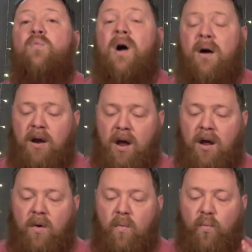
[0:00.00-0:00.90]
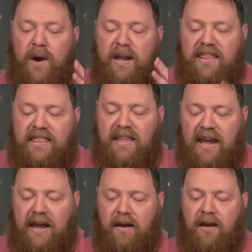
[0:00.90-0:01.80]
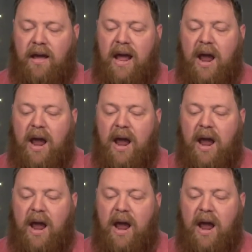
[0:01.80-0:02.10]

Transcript: what we think